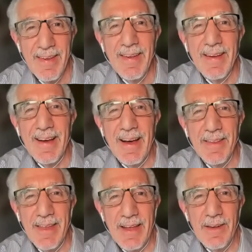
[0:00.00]

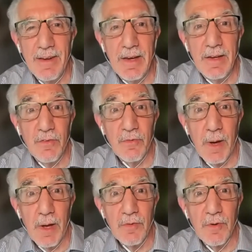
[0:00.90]
then the needs of
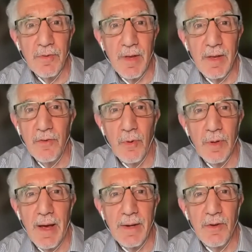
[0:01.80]
sponsors, and to
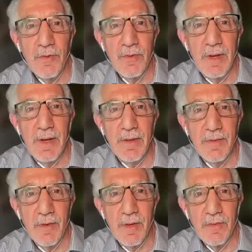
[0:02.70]
align those needs
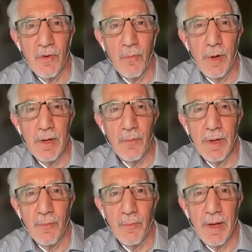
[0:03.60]
so that it's a
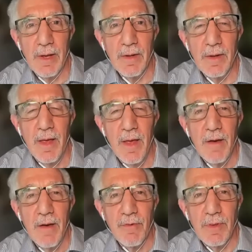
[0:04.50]
win-win-win
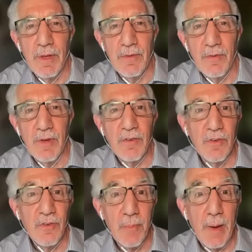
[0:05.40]
for the
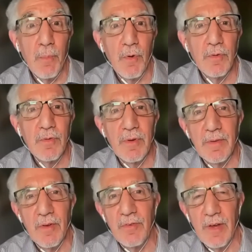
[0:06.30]
association's members, the
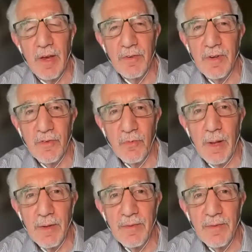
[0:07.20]
association, as well as the